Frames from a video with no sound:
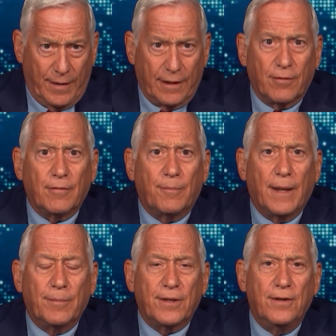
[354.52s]
moderate
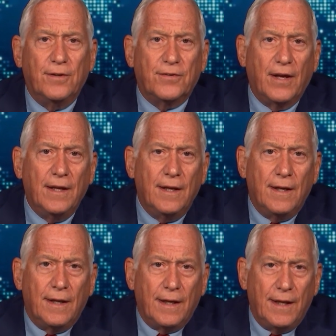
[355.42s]
republican you say
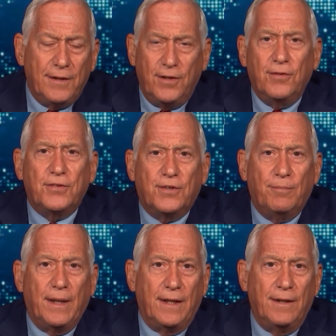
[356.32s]
it used to
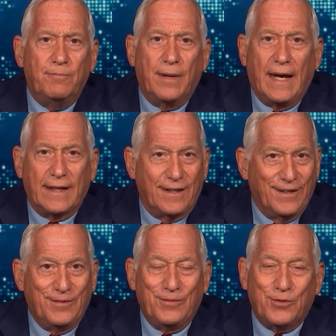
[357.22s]
be back
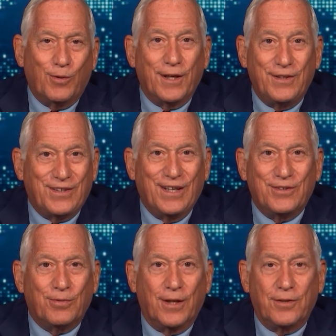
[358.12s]
in
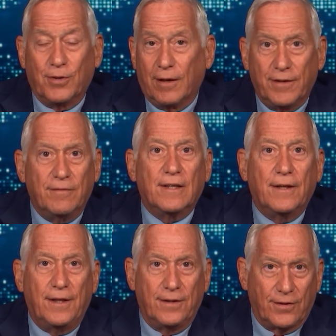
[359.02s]
2010, 2012, even
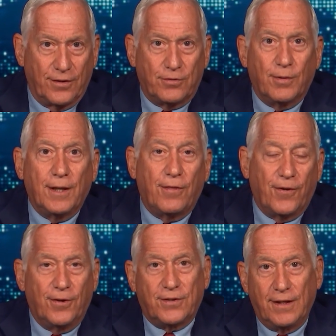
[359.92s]
leading to the
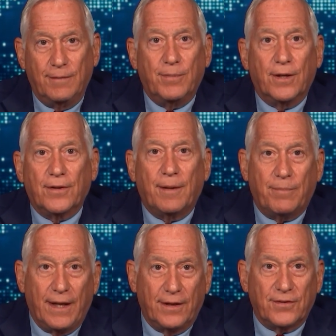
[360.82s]
2013 bill that
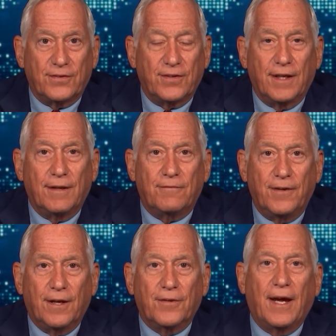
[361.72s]
passed the Senate and
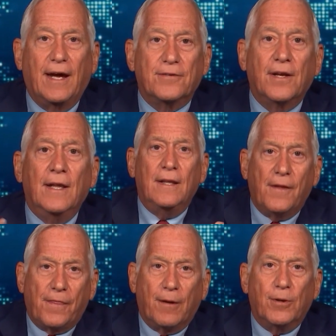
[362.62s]
failed the House,
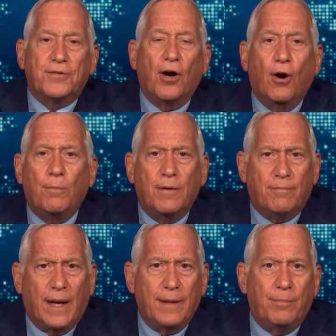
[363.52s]
that there was hope of
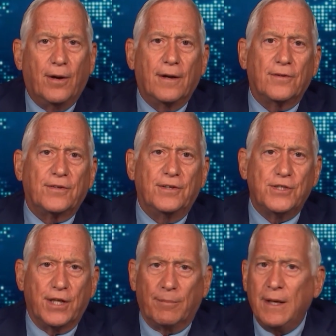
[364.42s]

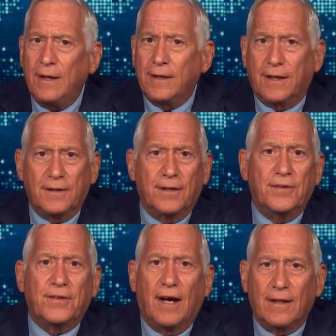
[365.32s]
bipartisanship. Can
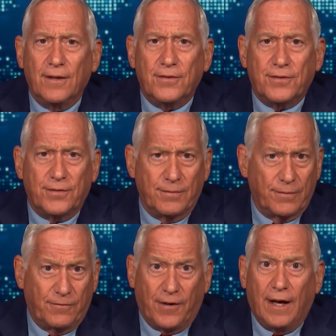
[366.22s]
Gonzales
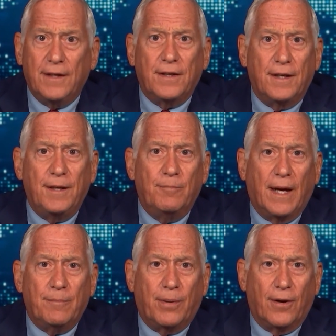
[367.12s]
find any
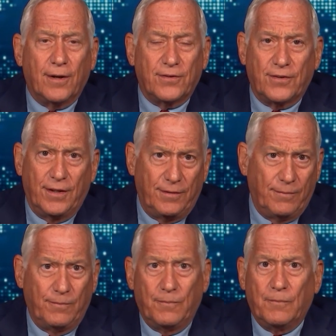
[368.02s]

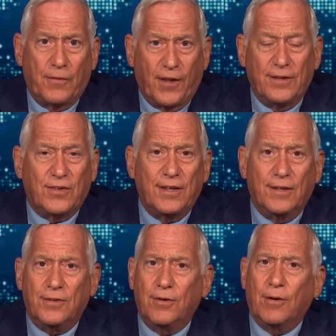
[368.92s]
bipartisan things he
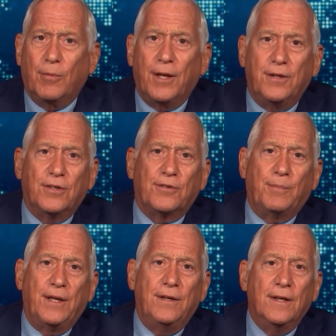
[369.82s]
can do, or would he just
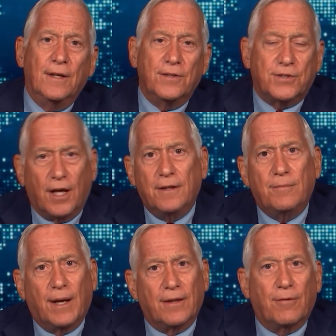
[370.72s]
be
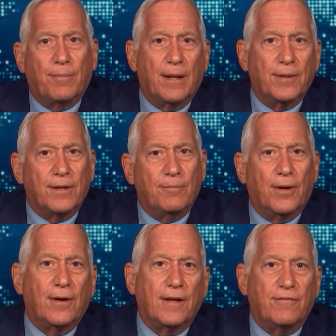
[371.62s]
shunned by the Republican
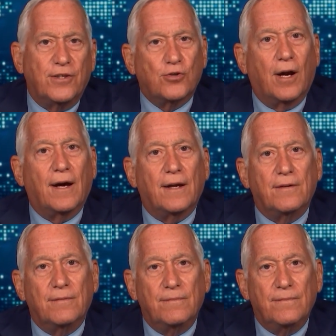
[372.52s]
Party if he tried?